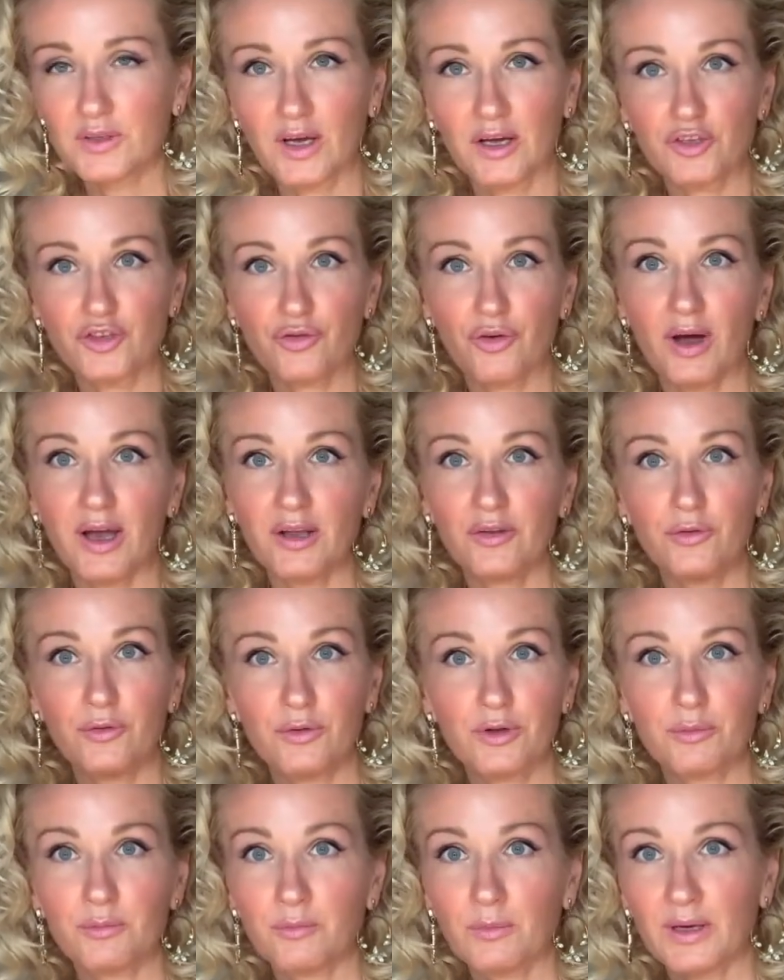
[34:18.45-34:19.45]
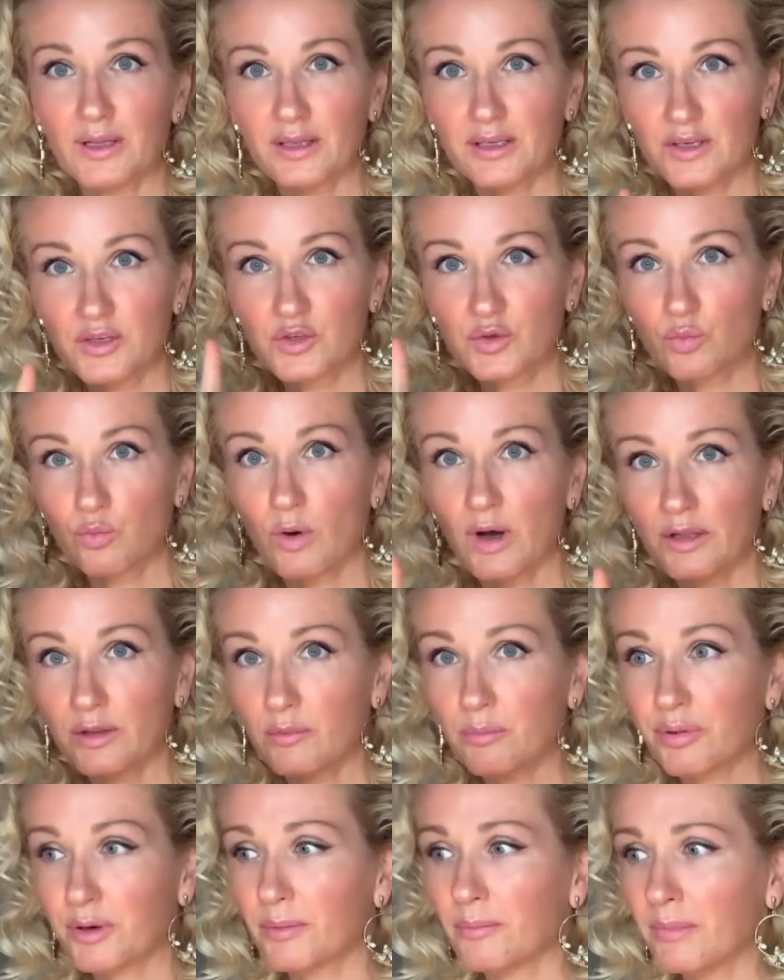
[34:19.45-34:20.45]
I try and do them at least
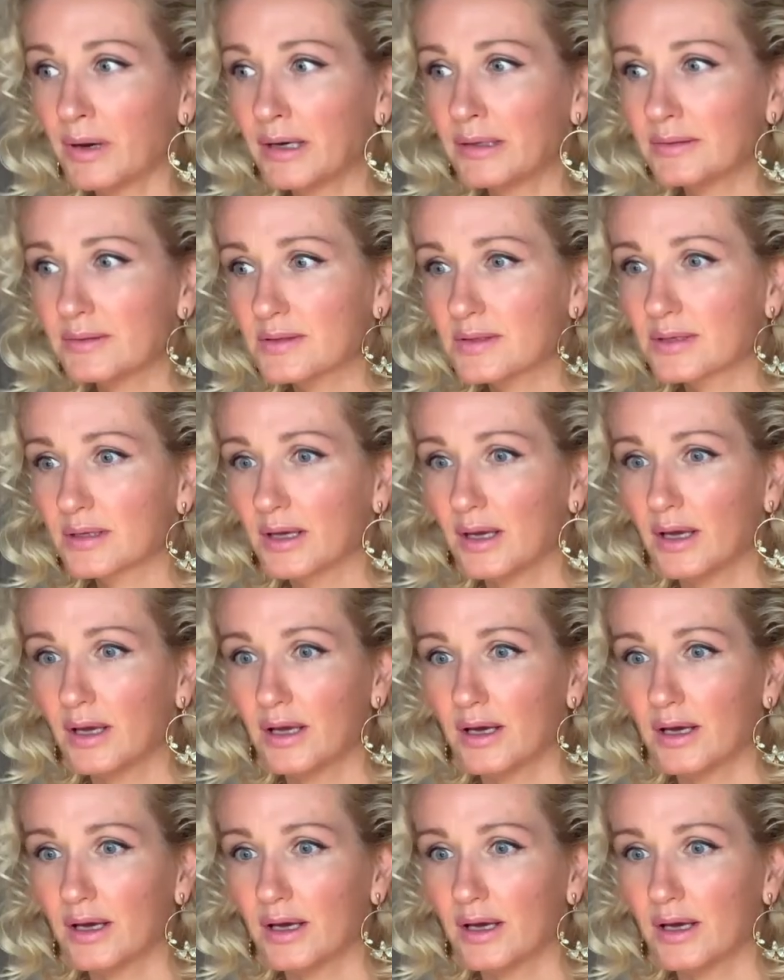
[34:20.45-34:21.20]
one per month.